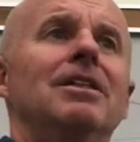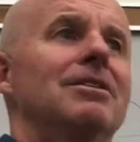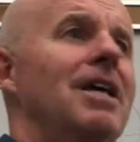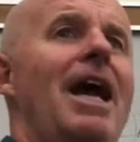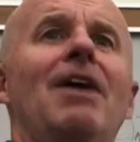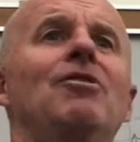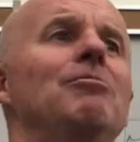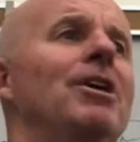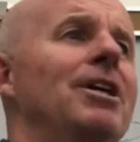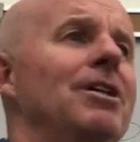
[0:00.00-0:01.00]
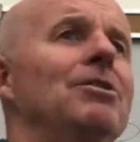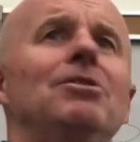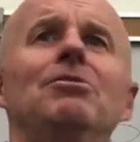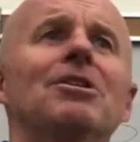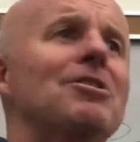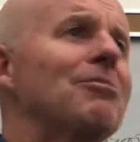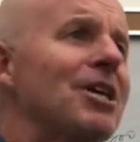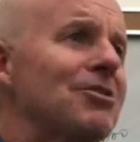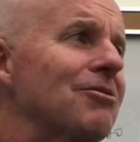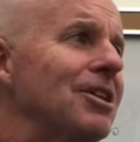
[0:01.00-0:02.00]
to everybody, who wants a
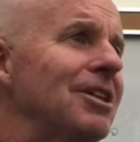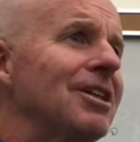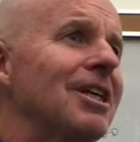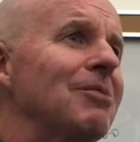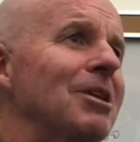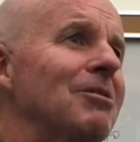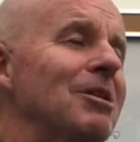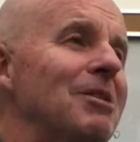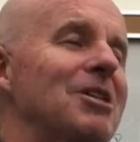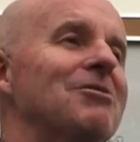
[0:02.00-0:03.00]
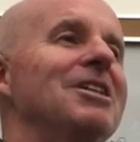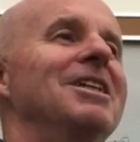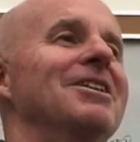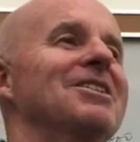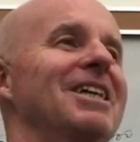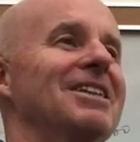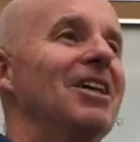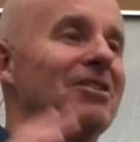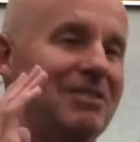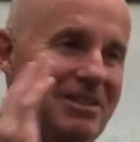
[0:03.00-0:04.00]
brass fitting? Anybody want a brass fitting? You know, it's like,
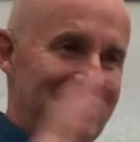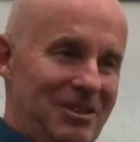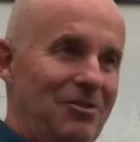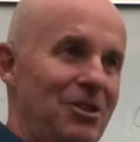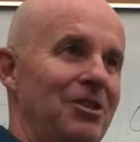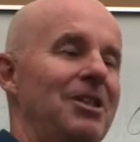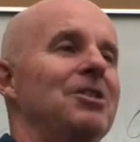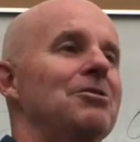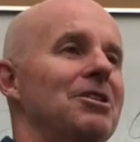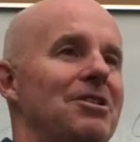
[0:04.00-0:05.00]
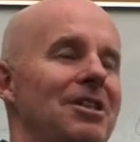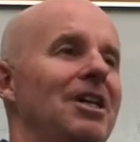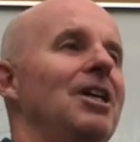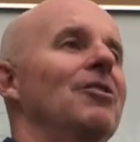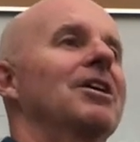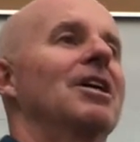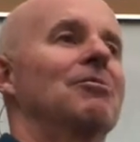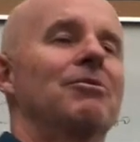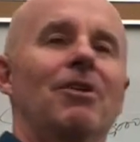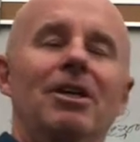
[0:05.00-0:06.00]
no, you've shown an interest, here it
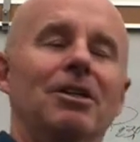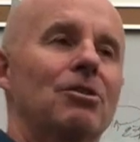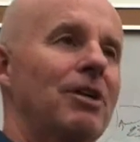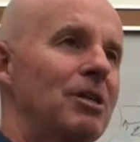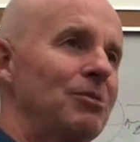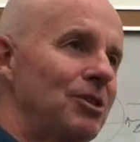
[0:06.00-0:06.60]
comes. Incredibly